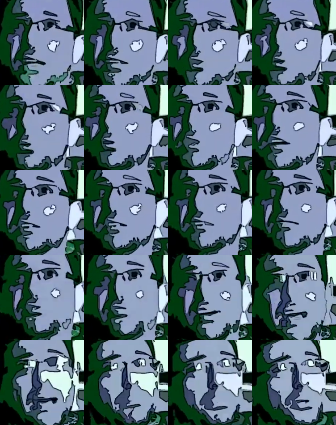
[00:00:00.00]
had two dozen
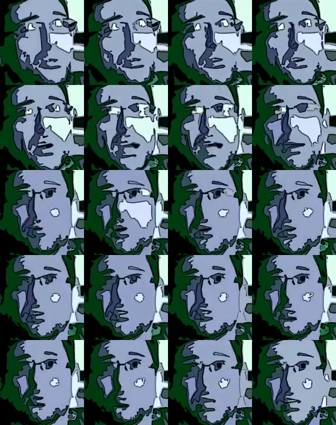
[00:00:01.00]
fat blue crab on
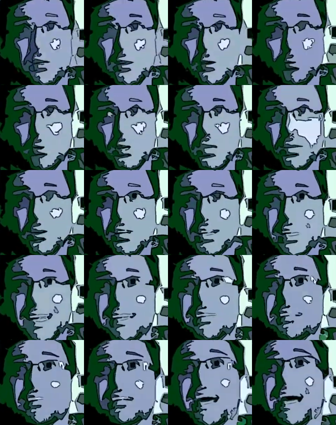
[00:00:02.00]
her, so we're gonna run her
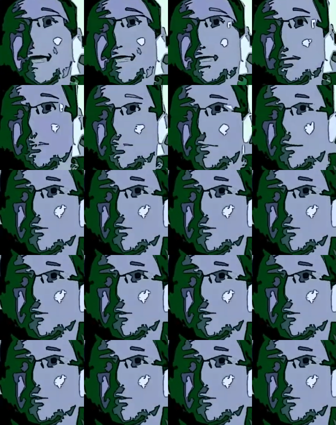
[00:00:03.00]
again tonight.